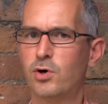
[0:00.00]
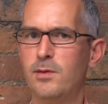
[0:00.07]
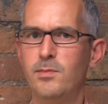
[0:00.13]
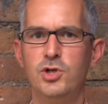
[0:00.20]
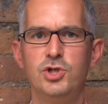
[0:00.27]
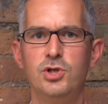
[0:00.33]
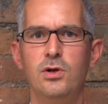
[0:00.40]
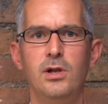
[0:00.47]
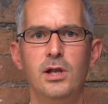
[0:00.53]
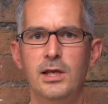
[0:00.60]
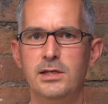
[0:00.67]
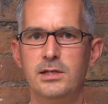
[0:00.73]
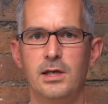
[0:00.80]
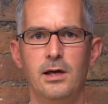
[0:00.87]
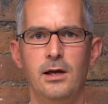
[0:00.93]

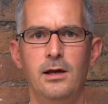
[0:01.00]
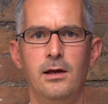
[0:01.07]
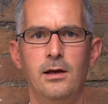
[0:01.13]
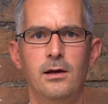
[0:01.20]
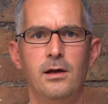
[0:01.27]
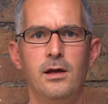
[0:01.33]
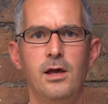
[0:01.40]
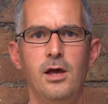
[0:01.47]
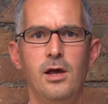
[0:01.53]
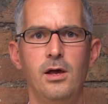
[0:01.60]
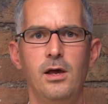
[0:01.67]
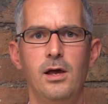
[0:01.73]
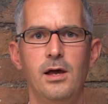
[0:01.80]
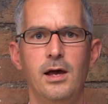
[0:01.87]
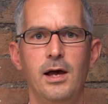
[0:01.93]
prematurely. Uh,
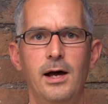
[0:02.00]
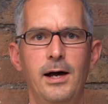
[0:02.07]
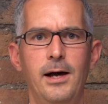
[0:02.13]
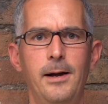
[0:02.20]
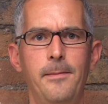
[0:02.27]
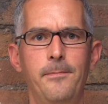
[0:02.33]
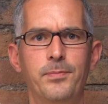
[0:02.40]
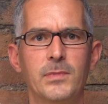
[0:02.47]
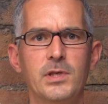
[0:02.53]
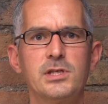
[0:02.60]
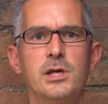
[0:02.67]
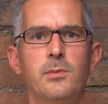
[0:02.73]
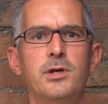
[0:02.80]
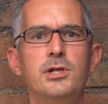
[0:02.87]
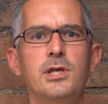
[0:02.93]
um,
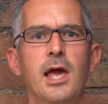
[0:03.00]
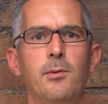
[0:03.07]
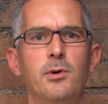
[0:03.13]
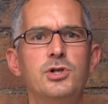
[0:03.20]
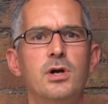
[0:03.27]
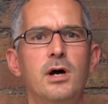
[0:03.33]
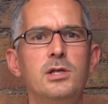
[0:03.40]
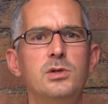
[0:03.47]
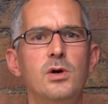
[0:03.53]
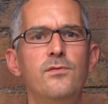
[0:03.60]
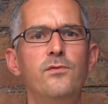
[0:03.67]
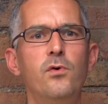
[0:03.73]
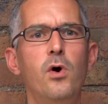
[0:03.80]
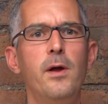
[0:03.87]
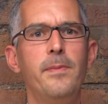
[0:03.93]
so we're, yeah, we're trying to
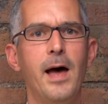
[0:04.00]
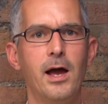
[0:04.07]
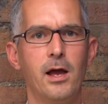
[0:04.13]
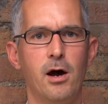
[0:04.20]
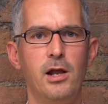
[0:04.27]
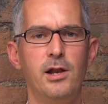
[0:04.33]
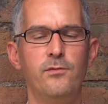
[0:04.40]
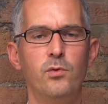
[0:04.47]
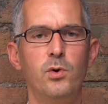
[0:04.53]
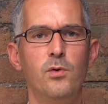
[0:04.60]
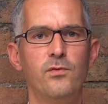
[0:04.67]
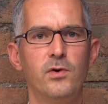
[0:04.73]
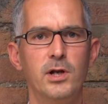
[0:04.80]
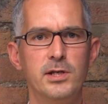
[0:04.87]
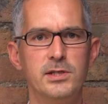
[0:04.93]
avoid that kind of
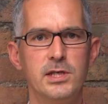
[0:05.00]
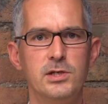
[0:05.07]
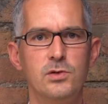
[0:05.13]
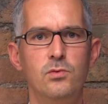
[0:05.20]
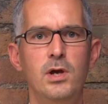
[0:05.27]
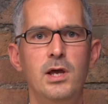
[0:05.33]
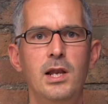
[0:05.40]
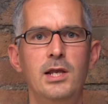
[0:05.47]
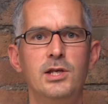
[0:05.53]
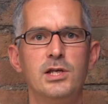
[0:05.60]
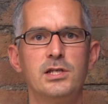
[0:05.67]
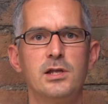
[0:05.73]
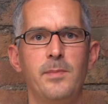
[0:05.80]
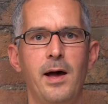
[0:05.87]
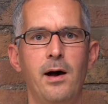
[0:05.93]
willfulness. It's really
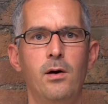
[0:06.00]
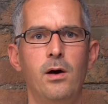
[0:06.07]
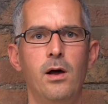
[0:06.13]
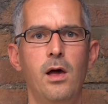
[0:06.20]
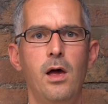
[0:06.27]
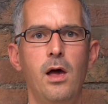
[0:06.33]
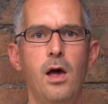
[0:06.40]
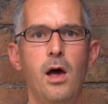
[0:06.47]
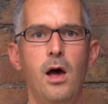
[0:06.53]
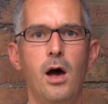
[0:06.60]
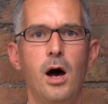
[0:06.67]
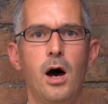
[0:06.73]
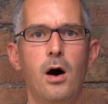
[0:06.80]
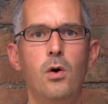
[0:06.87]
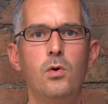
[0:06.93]
just about
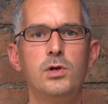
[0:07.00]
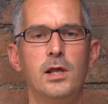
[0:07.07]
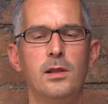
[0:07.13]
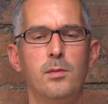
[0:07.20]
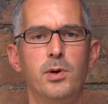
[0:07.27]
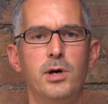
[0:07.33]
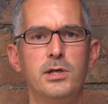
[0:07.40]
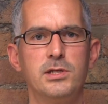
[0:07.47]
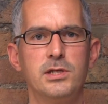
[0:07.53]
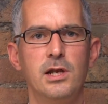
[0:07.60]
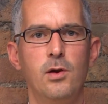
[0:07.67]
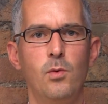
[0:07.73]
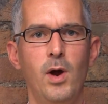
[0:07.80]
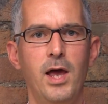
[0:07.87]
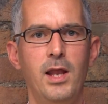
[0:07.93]
holding the
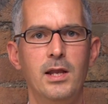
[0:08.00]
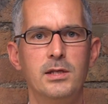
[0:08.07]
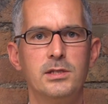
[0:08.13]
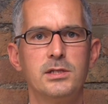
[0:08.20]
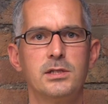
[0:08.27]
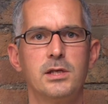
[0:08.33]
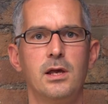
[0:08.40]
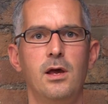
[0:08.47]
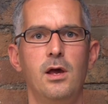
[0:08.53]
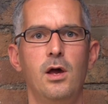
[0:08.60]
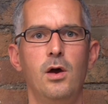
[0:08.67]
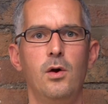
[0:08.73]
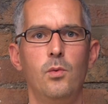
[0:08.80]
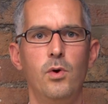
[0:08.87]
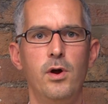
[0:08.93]
person in awareness
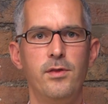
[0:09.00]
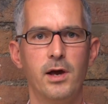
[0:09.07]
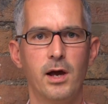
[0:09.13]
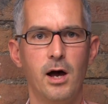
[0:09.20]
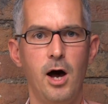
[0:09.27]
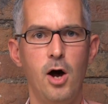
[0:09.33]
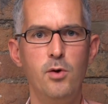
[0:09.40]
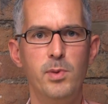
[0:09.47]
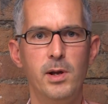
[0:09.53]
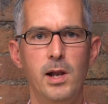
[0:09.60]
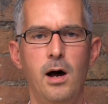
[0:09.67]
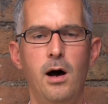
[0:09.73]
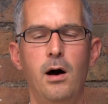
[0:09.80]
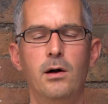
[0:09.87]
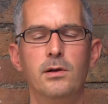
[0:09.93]
with an open
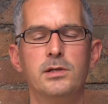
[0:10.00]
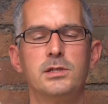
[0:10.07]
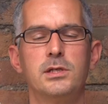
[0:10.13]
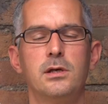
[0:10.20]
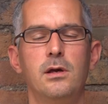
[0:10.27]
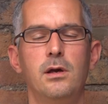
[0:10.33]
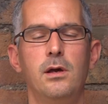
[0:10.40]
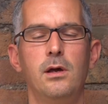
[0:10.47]
heart